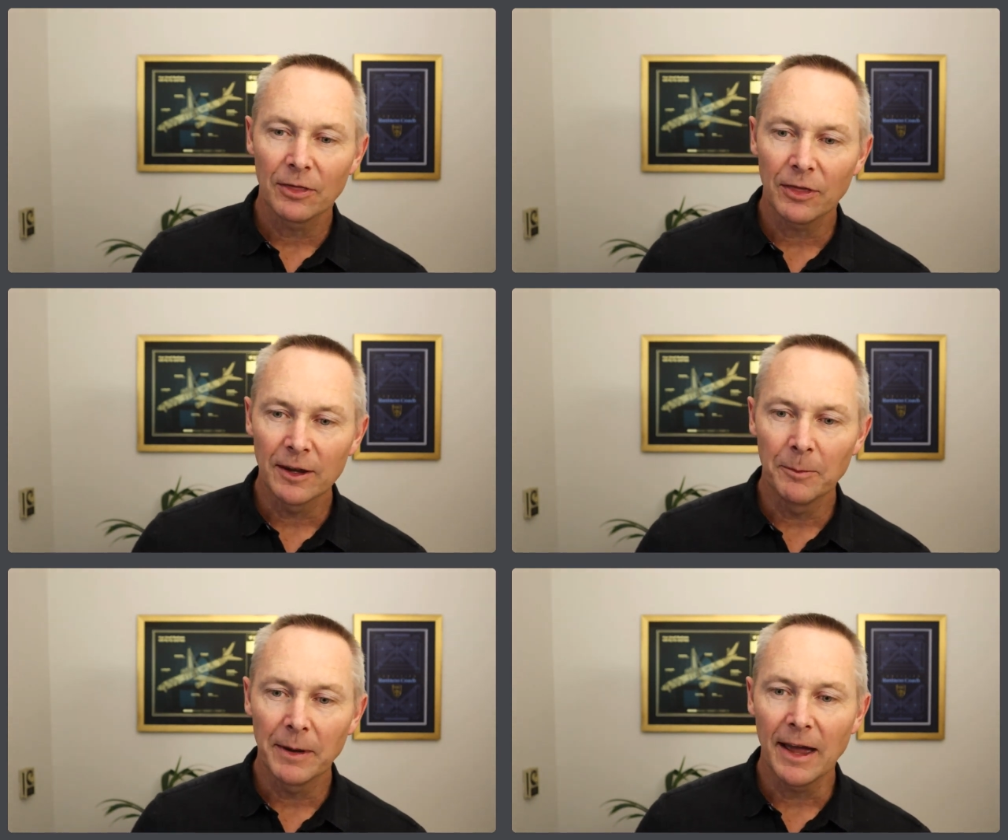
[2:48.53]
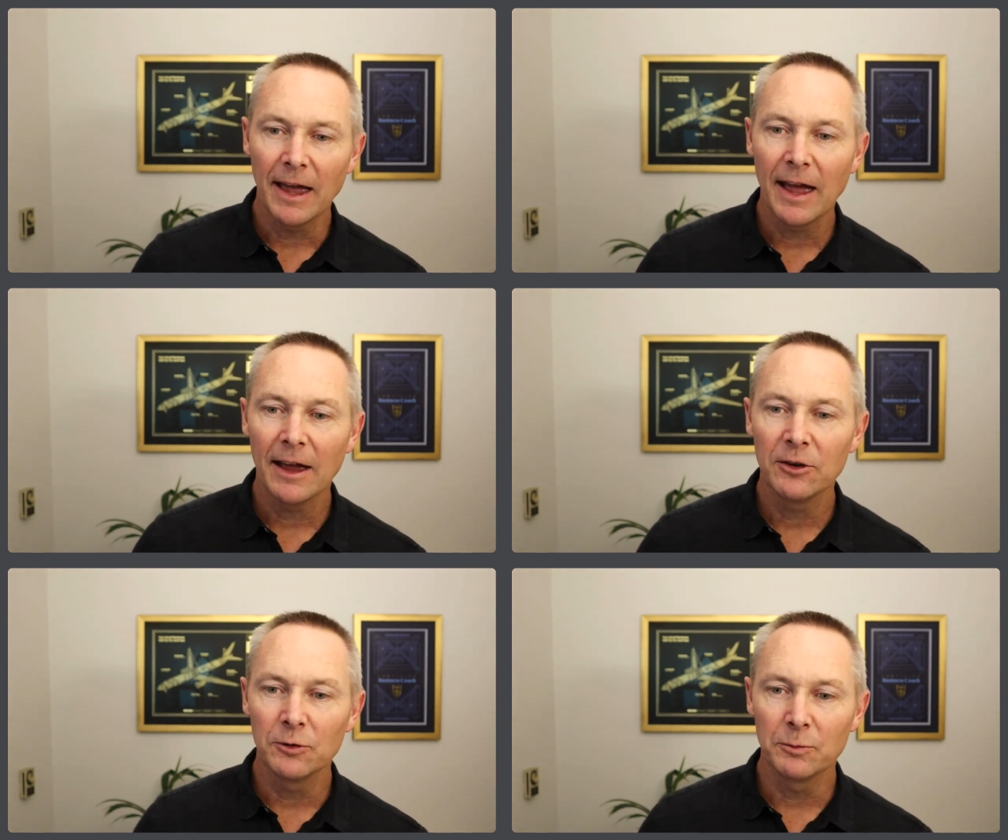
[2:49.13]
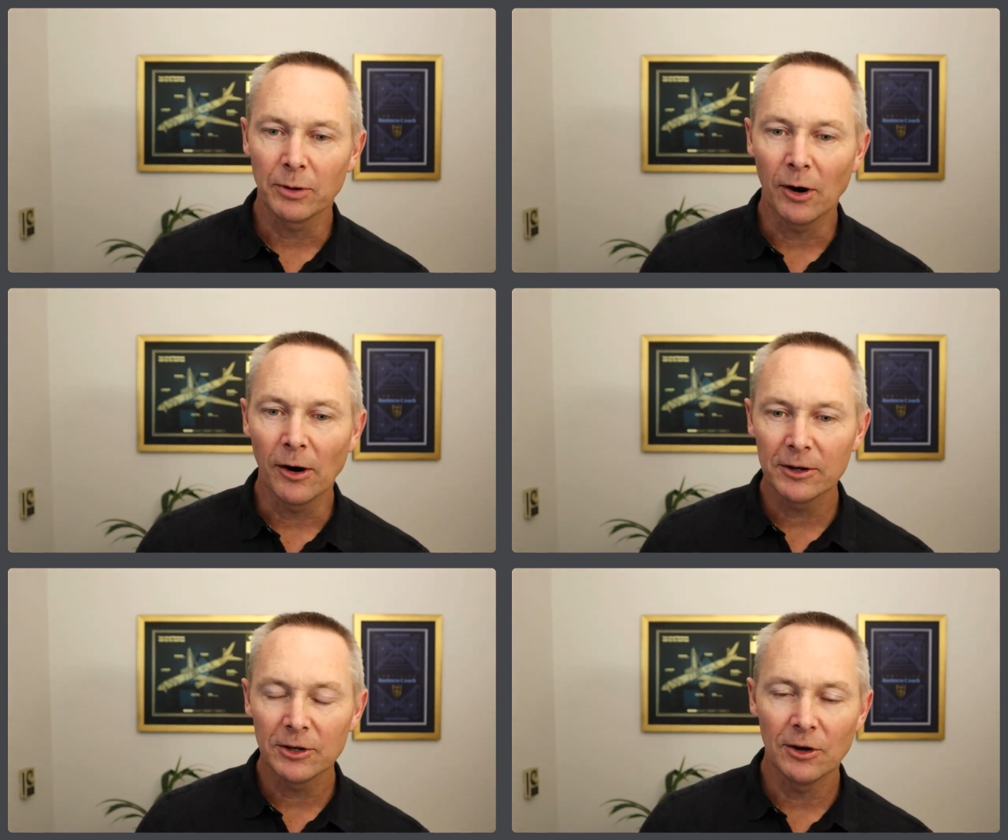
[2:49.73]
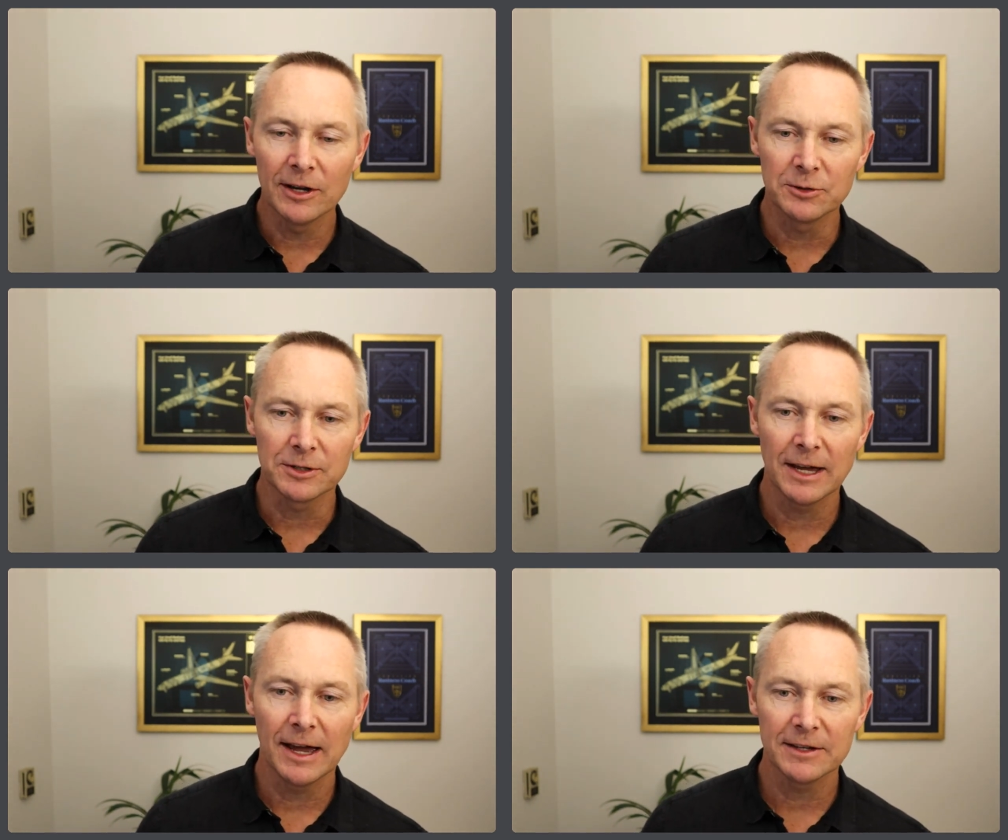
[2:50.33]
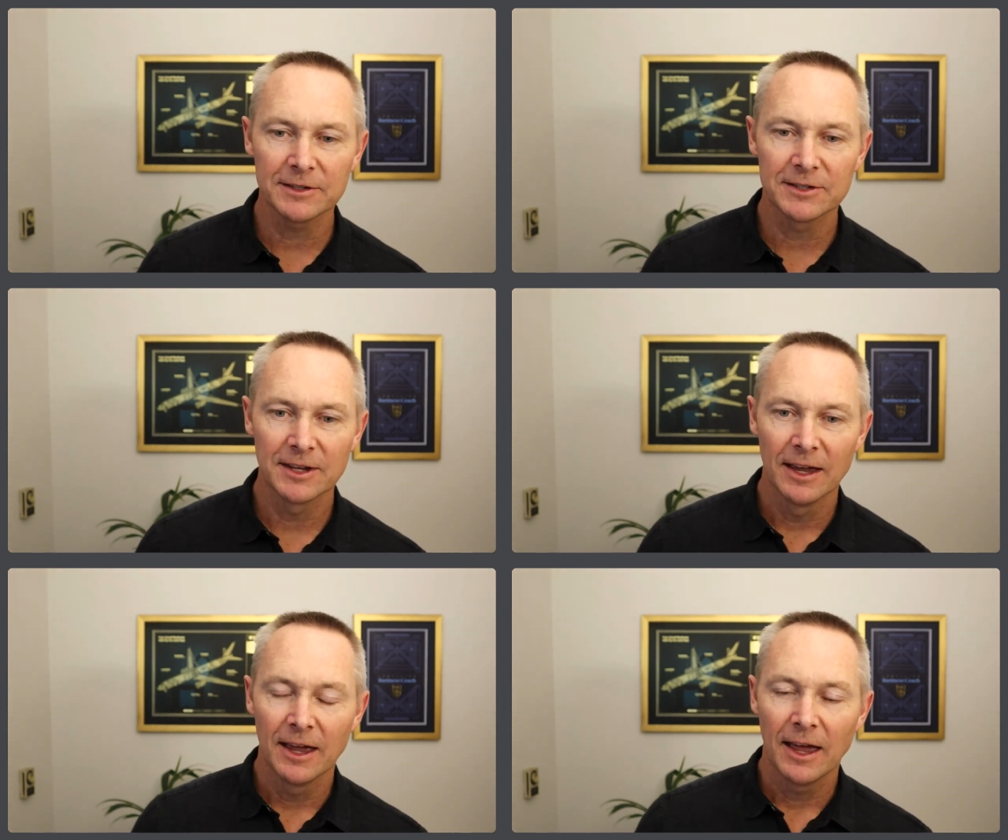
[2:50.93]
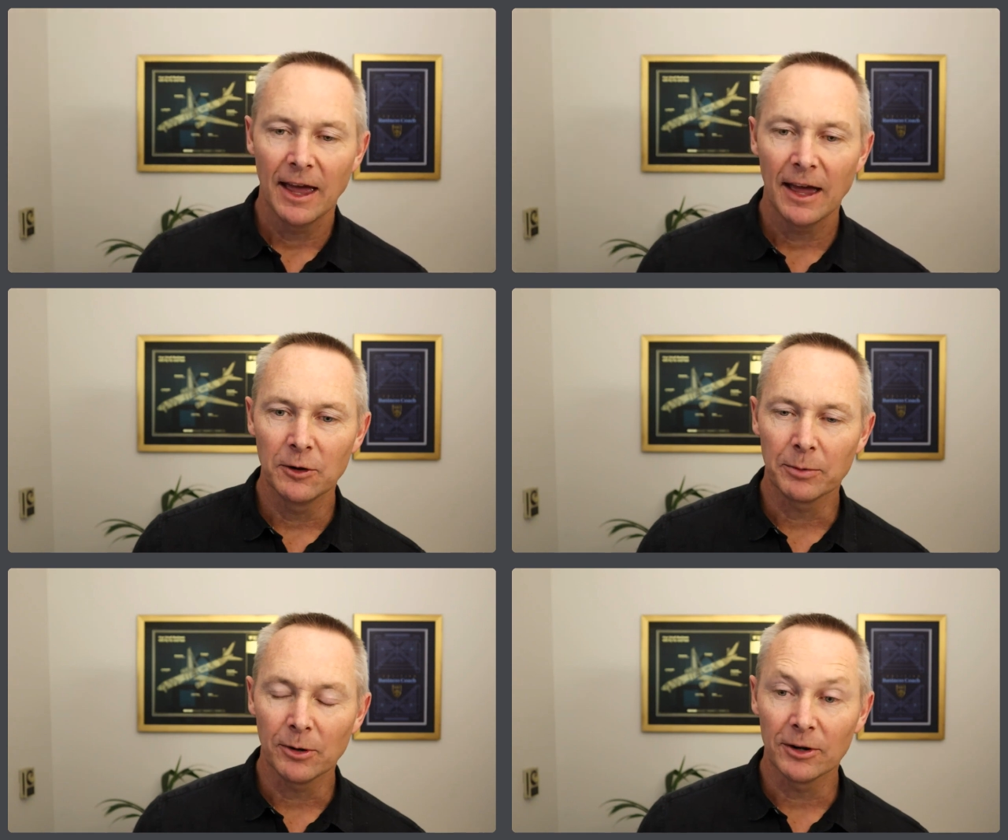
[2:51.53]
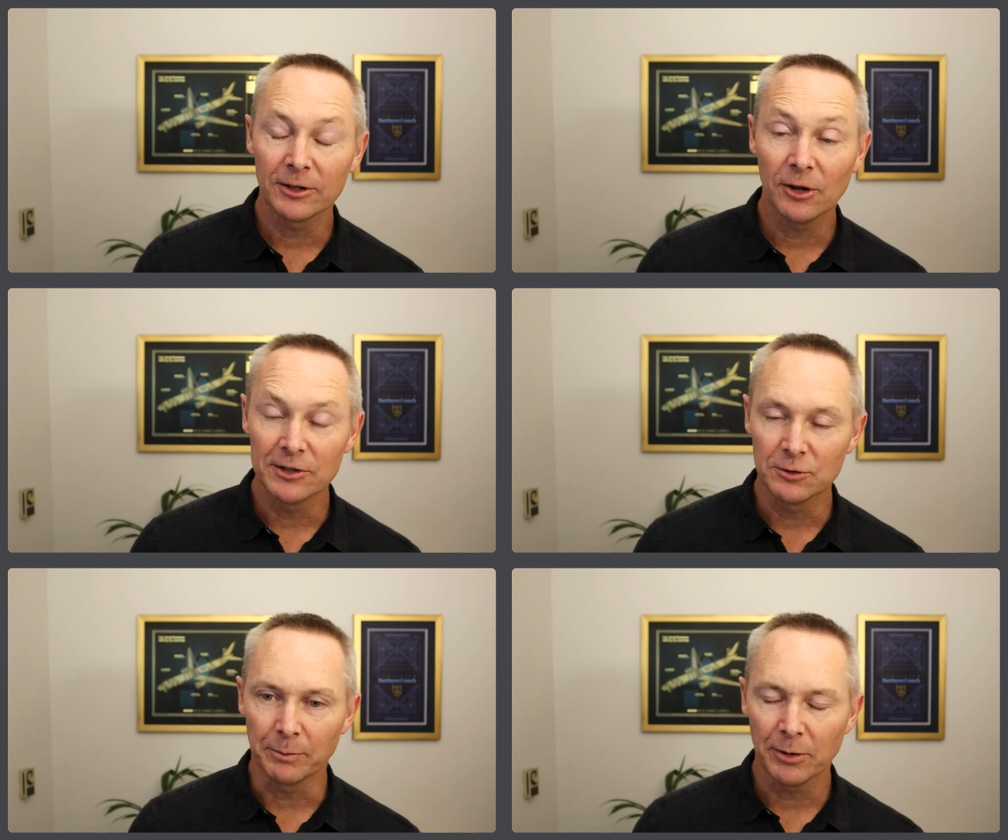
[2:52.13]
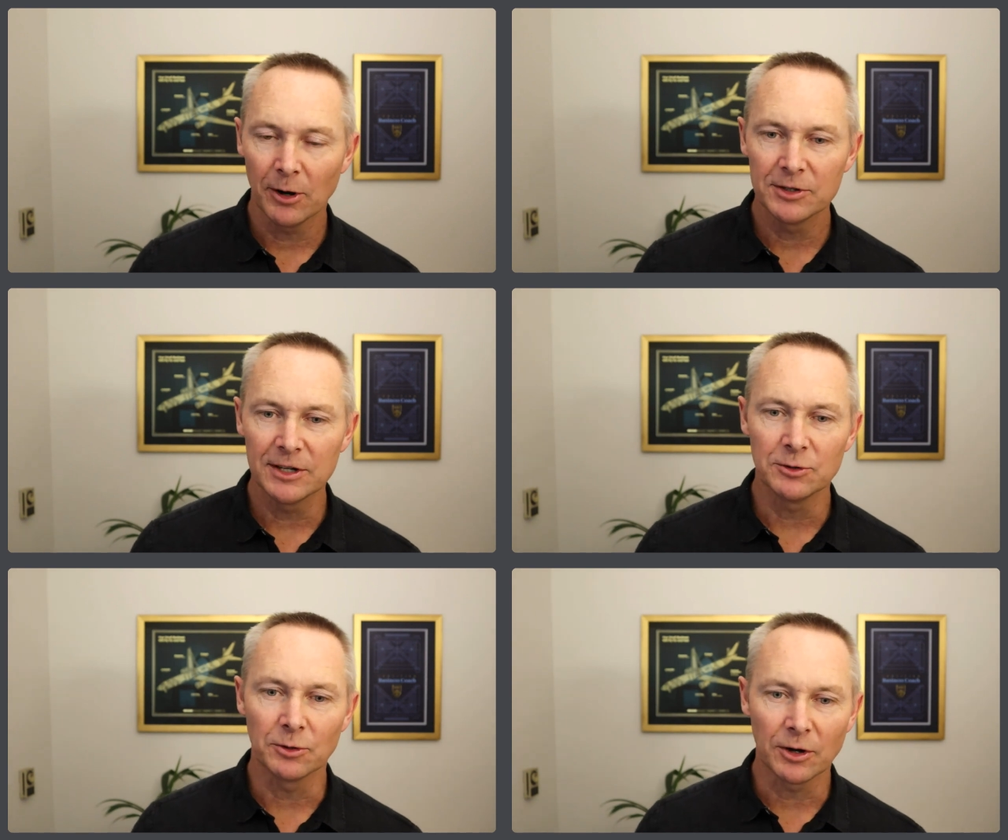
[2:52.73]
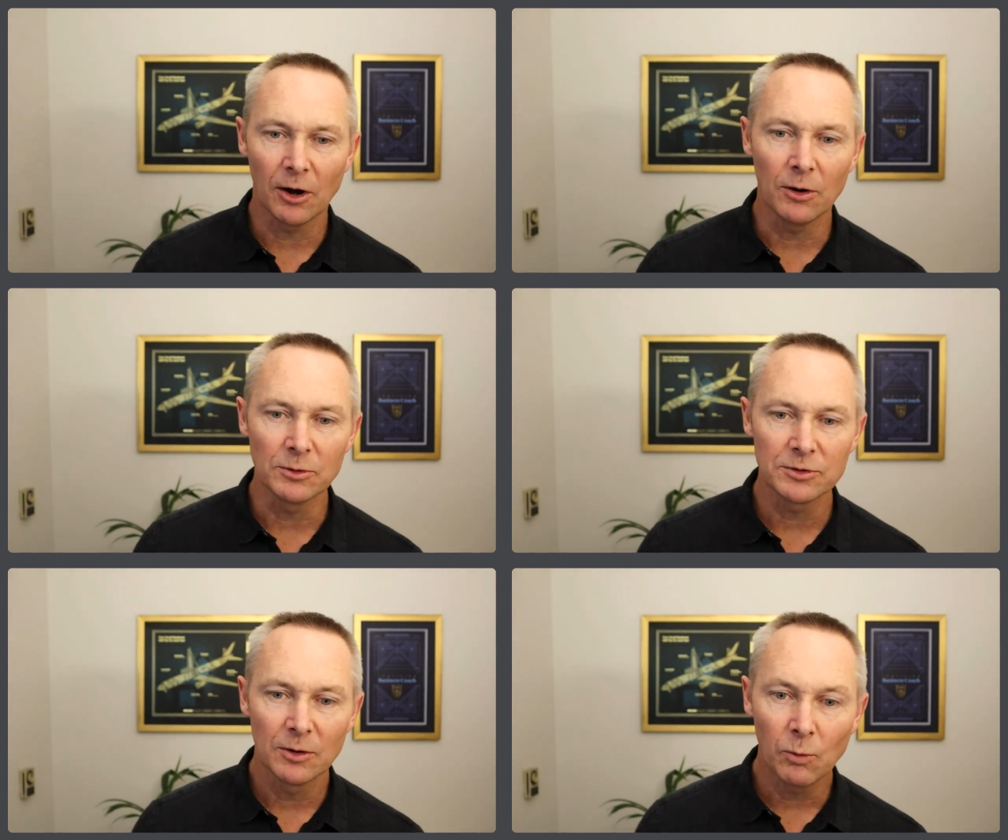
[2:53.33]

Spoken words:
think about how you prioritize your tasks, how you prioritize your projects, your goals.